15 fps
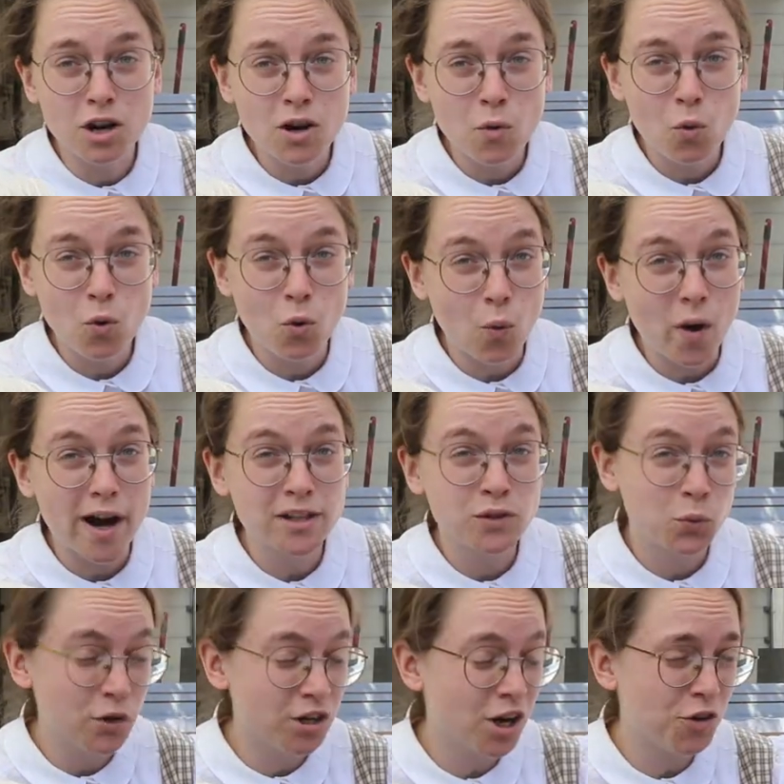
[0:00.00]
not
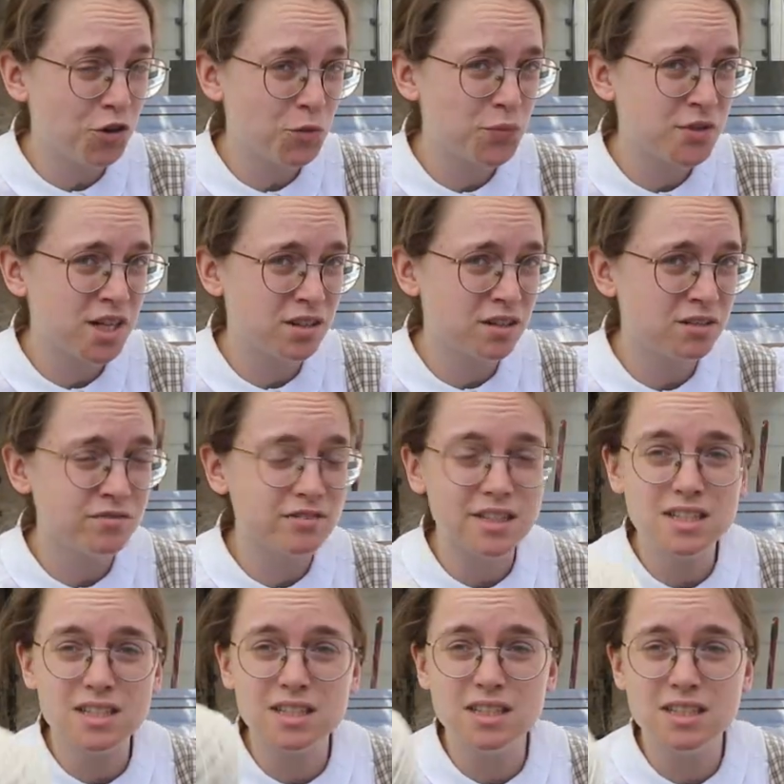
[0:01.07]
quite 100%
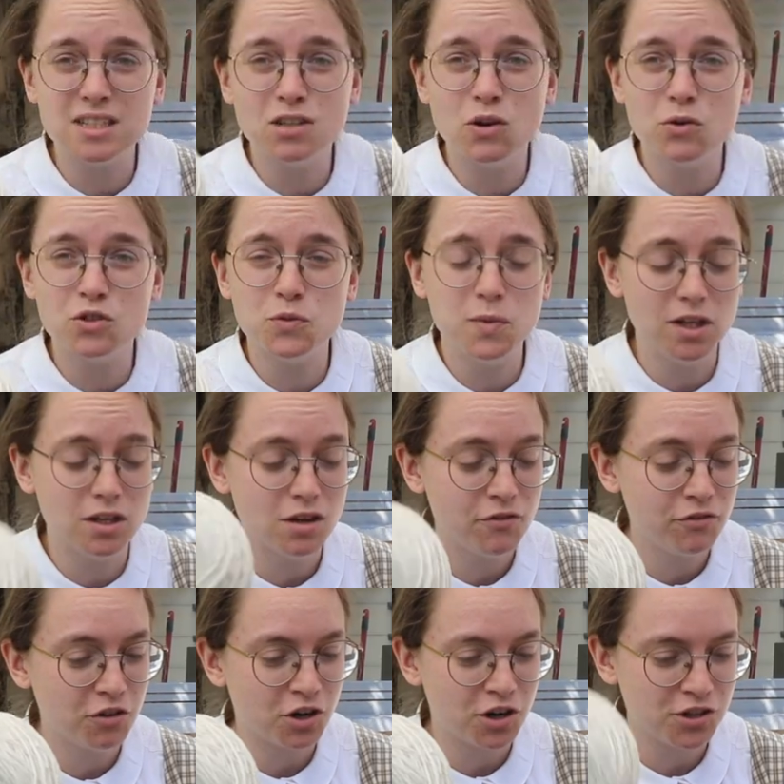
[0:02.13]
convinced that this is going to be
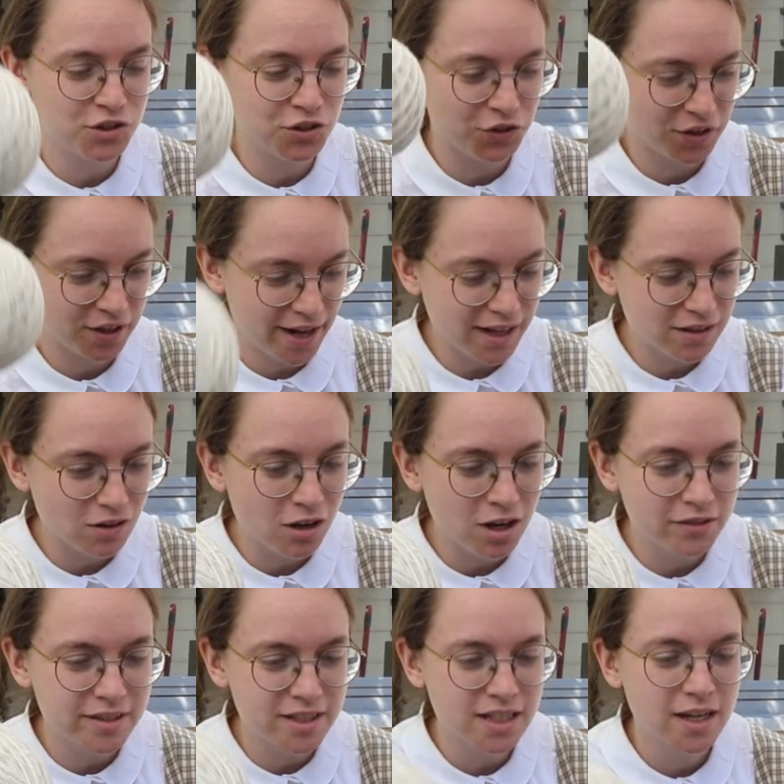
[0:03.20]
enough yarn to connect
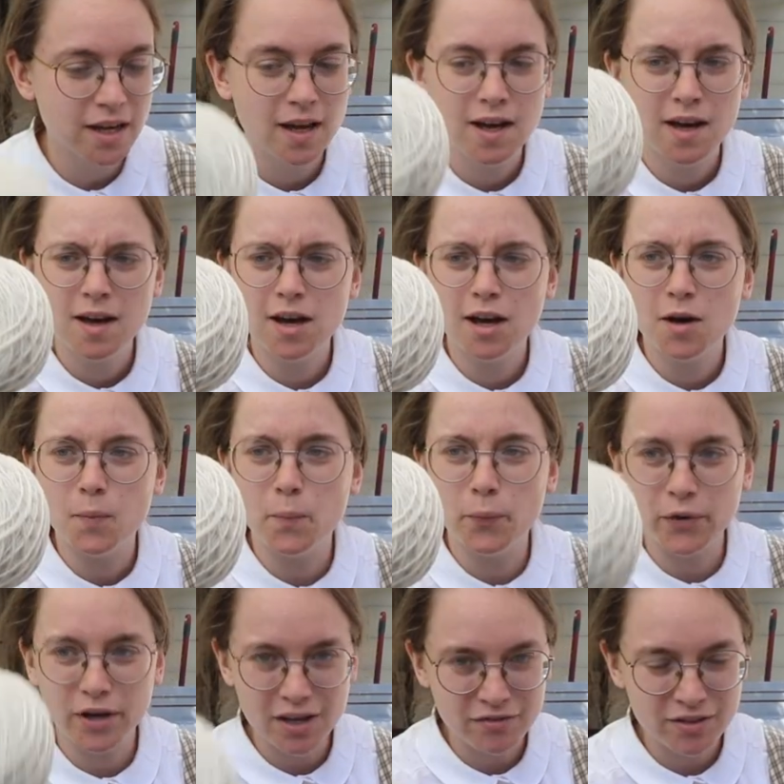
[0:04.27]
all of it,
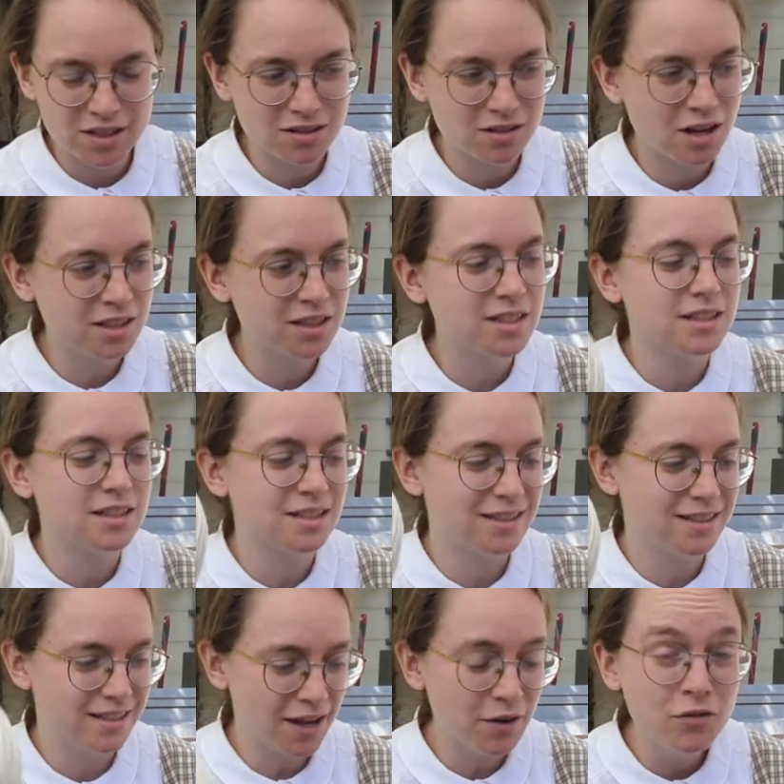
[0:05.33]
but if it's not,
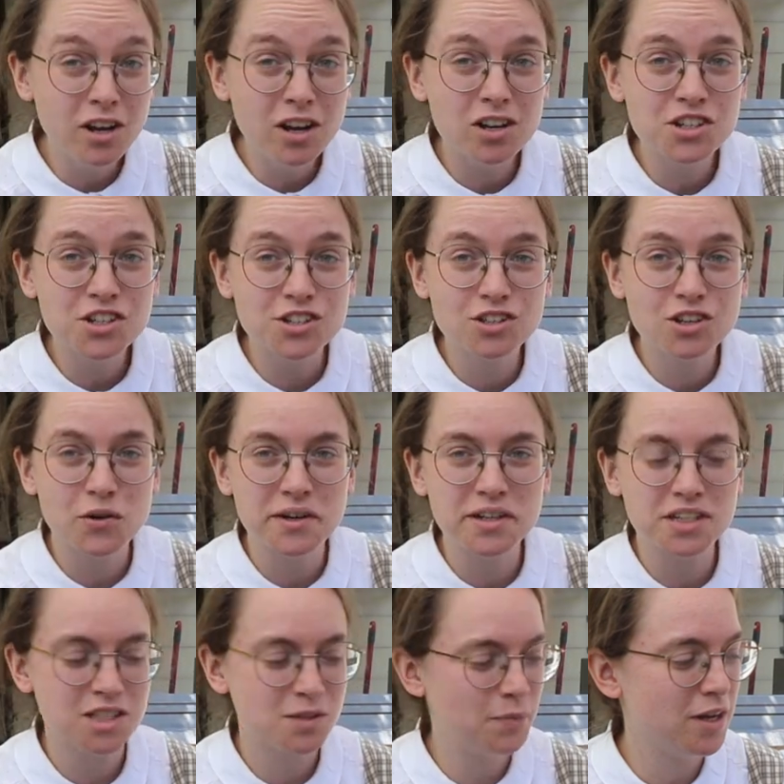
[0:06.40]
then we are just
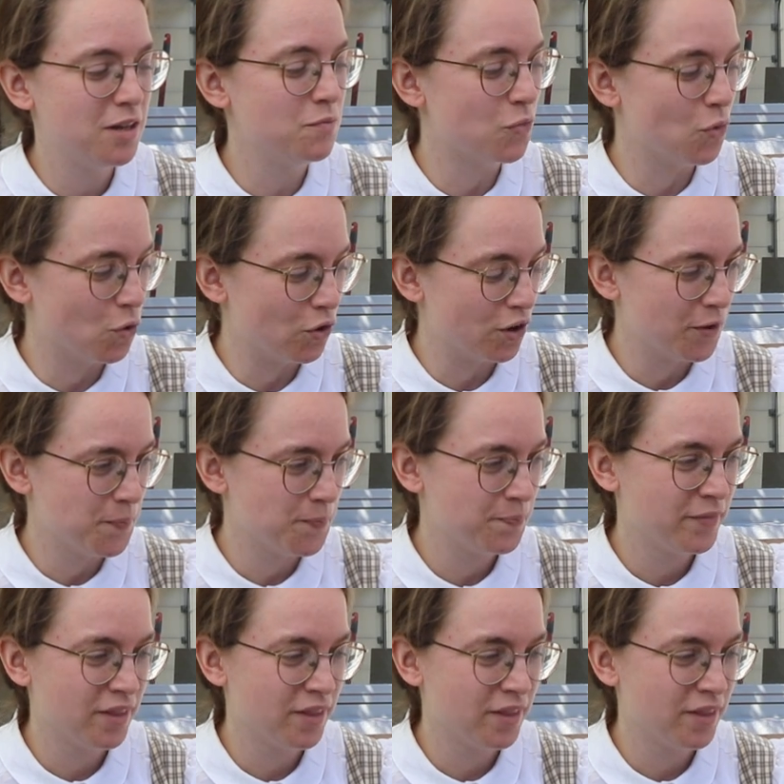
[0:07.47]
going to spin more.